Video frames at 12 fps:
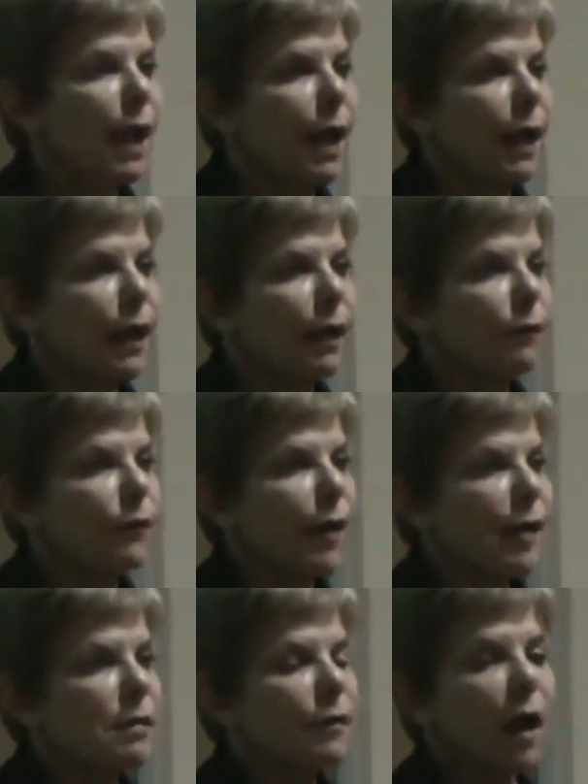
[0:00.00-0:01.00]
And we've
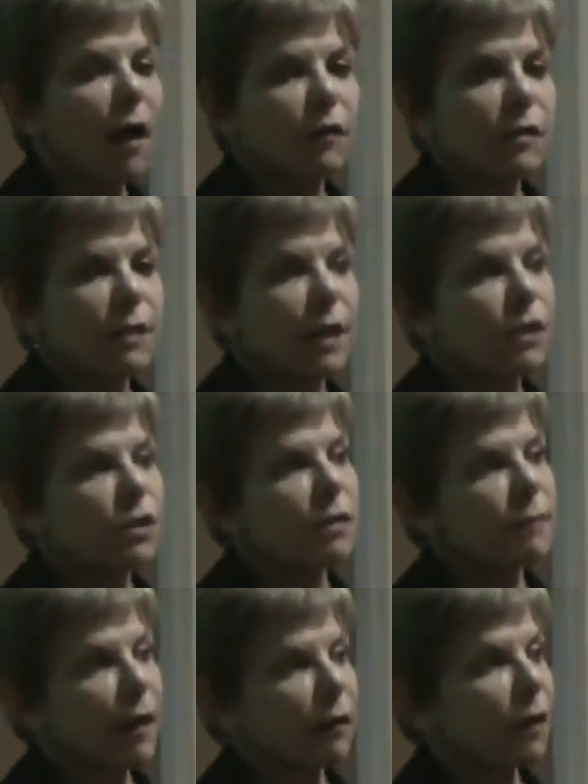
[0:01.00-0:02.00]
had some conversations
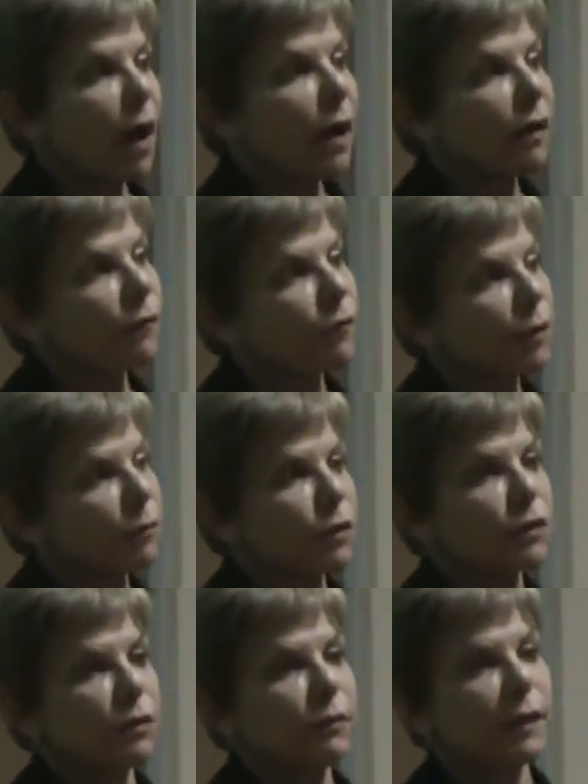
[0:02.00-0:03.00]
about a lot of what
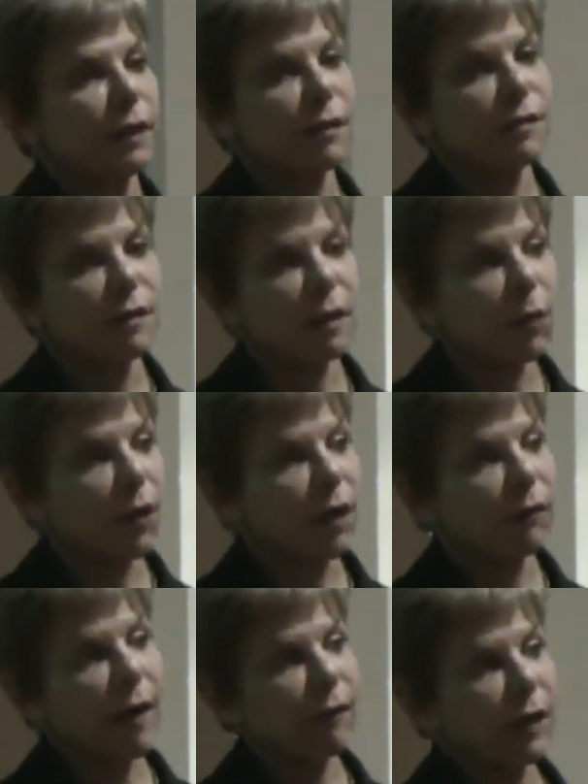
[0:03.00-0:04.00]
we're doing is nibbling
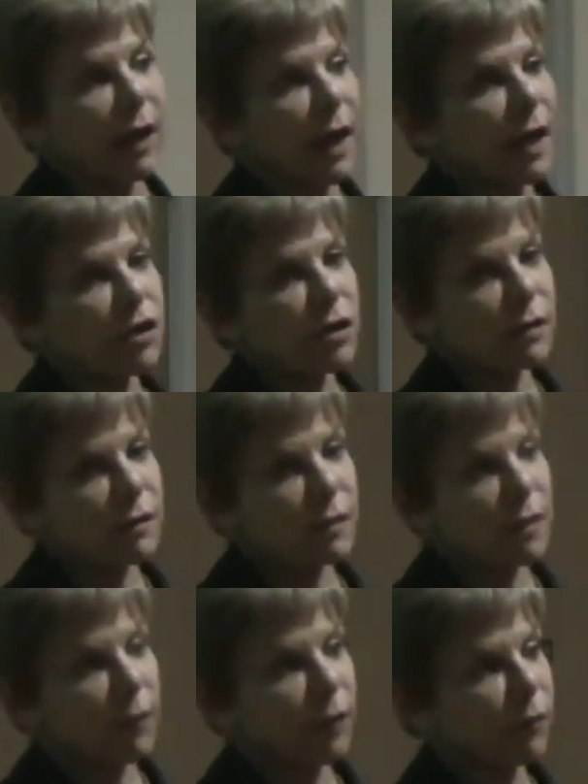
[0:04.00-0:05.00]
around the
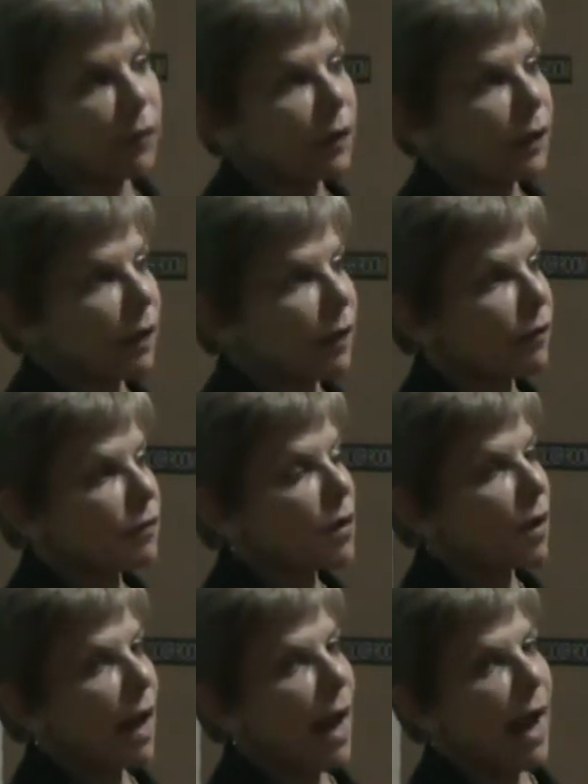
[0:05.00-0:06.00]
edges, and we really need to
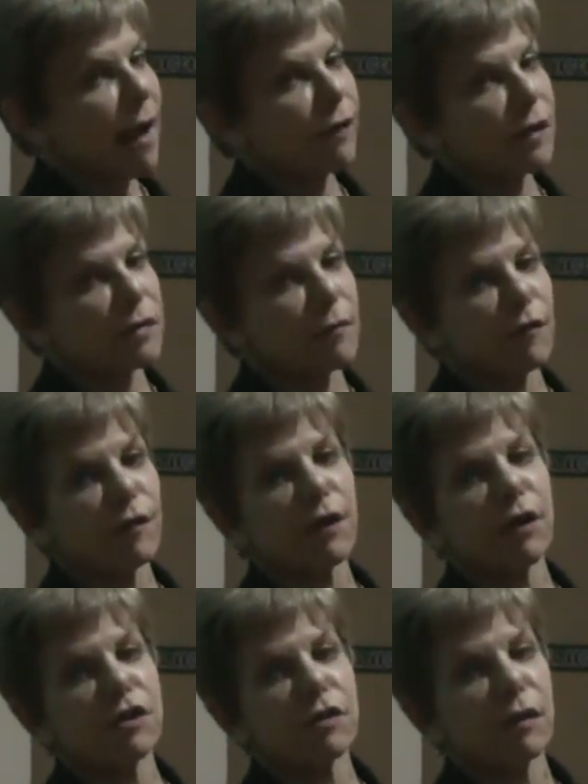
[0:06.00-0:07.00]
start having some
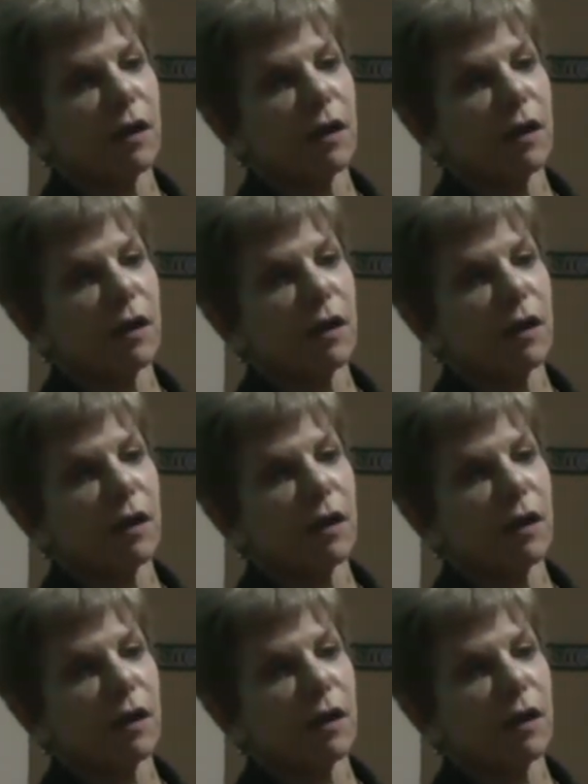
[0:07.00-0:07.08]
very